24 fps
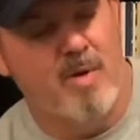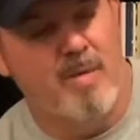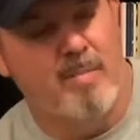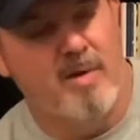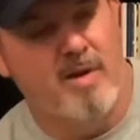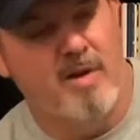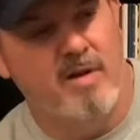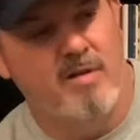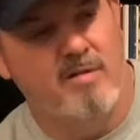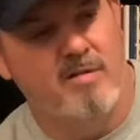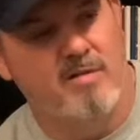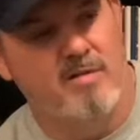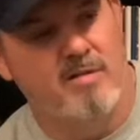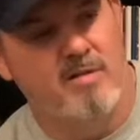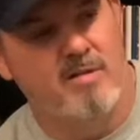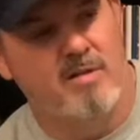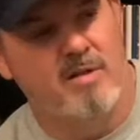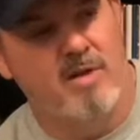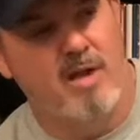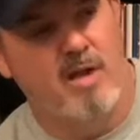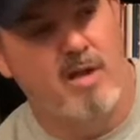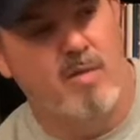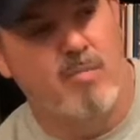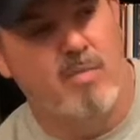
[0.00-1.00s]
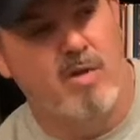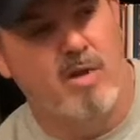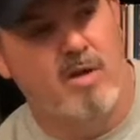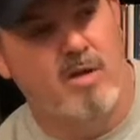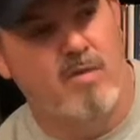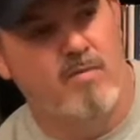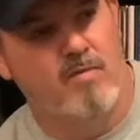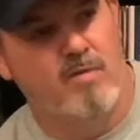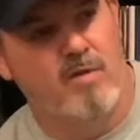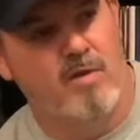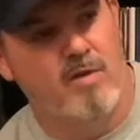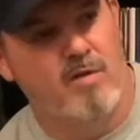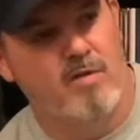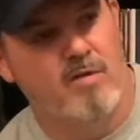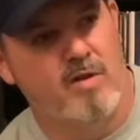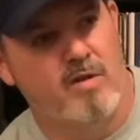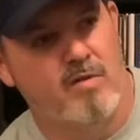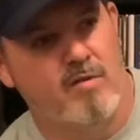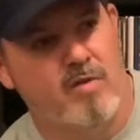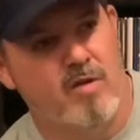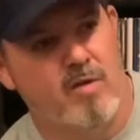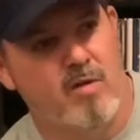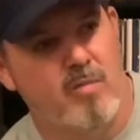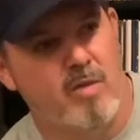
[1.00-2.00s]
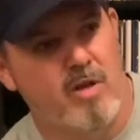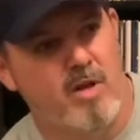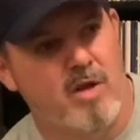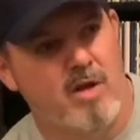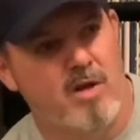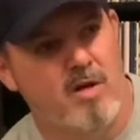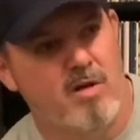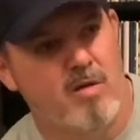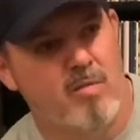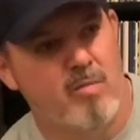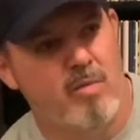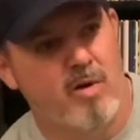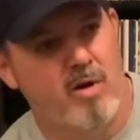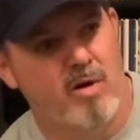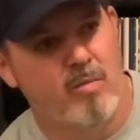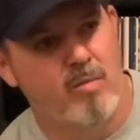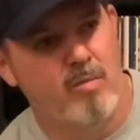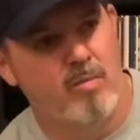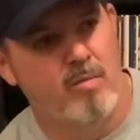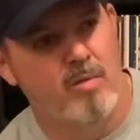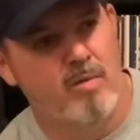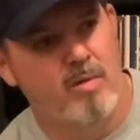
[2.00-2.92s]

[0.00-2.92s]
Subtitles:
I mean, it can be confusing for a beginner, but